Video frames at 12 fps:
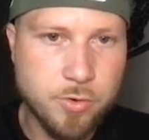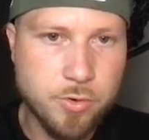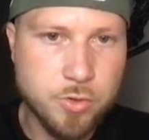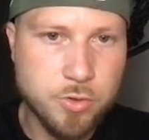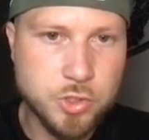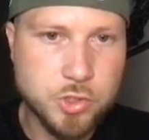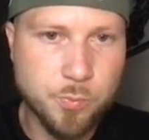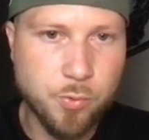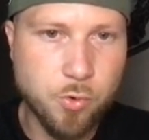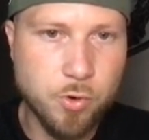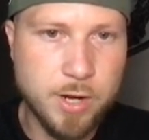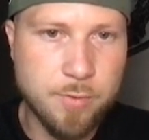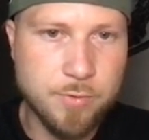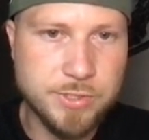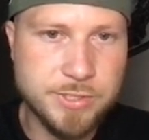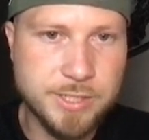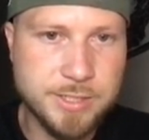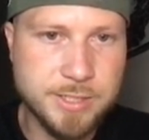support and
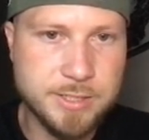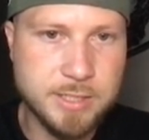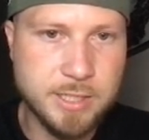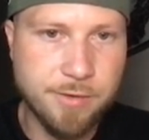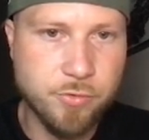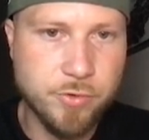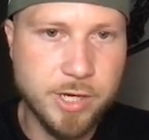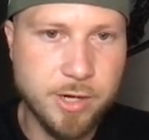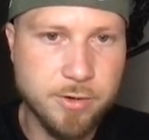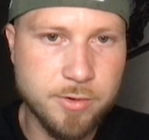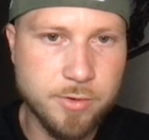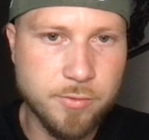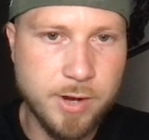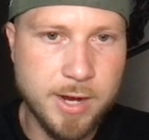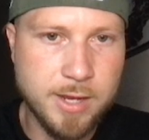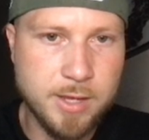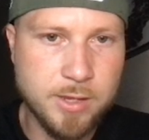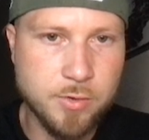resistance level here,
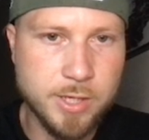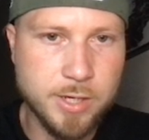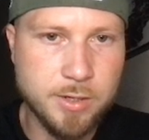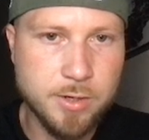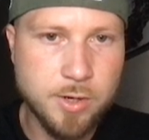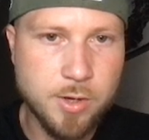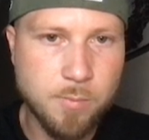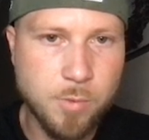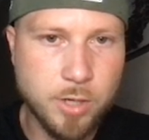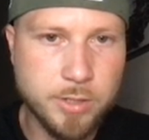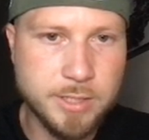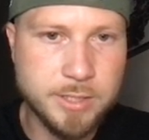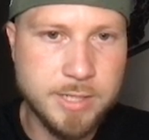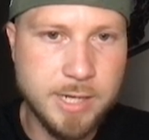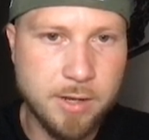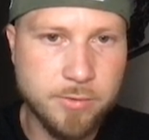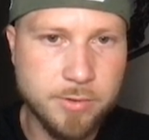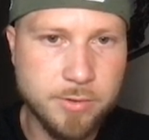right? You can mark this
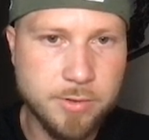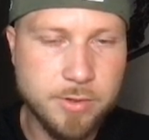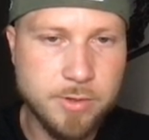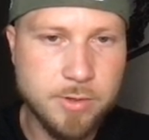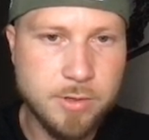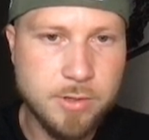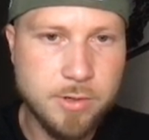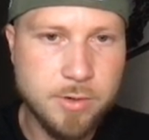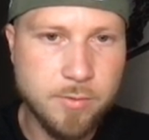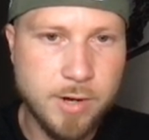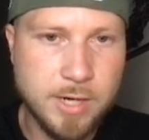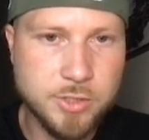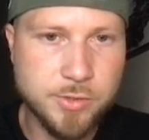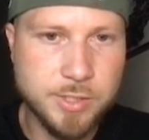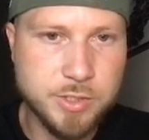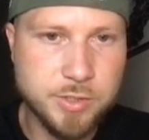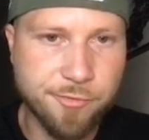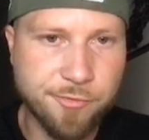down, right? So
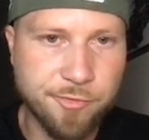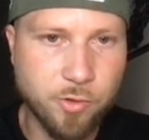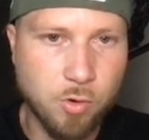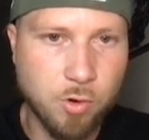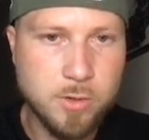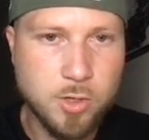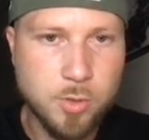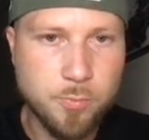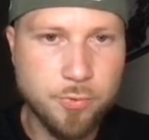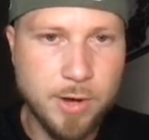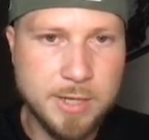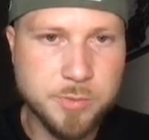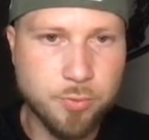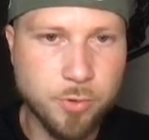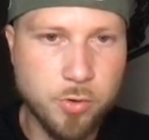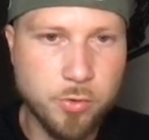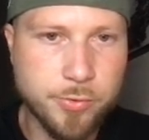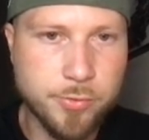this is a floor. Price
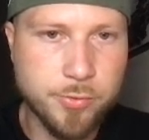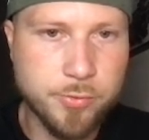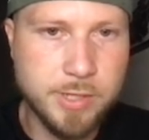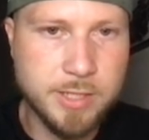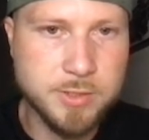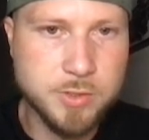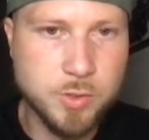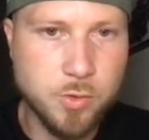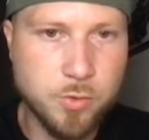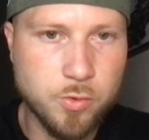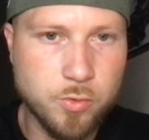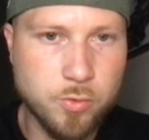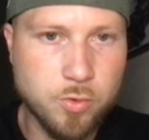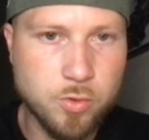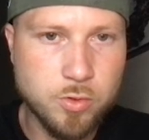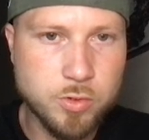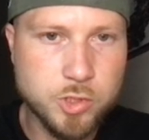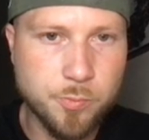broke through this
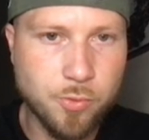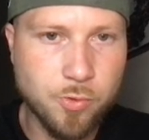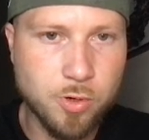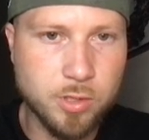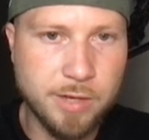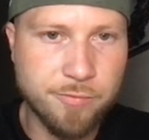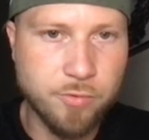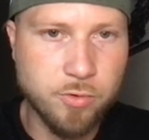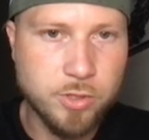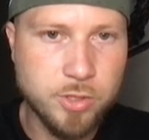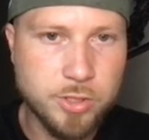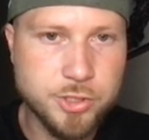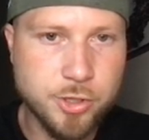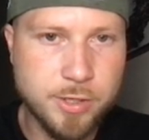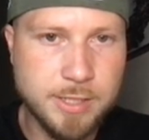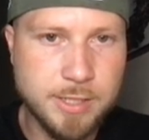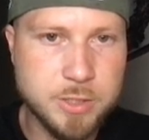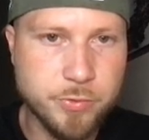support level,
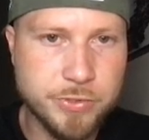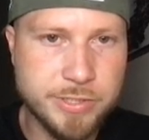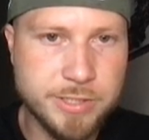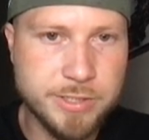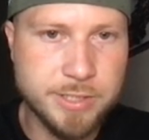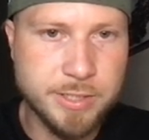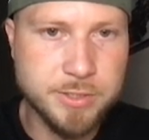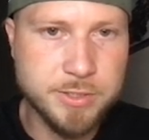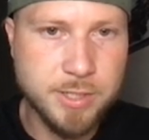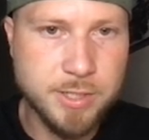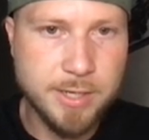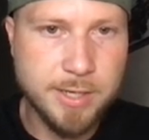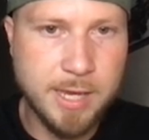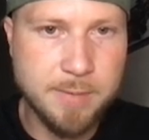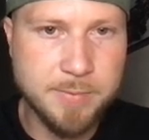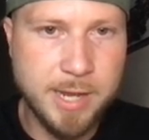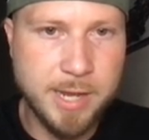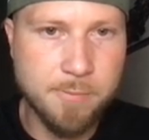turning it to resistance,
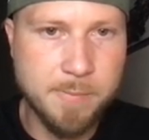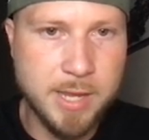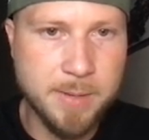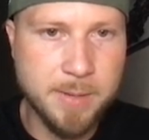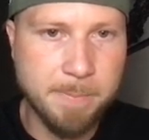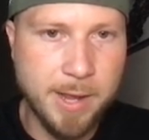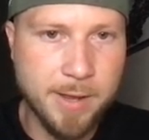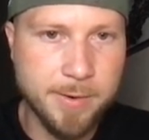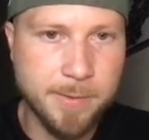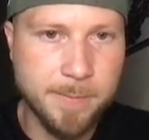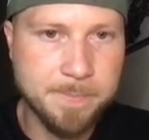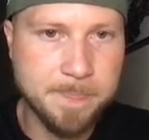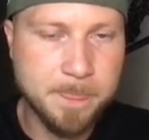came down, made a bottom.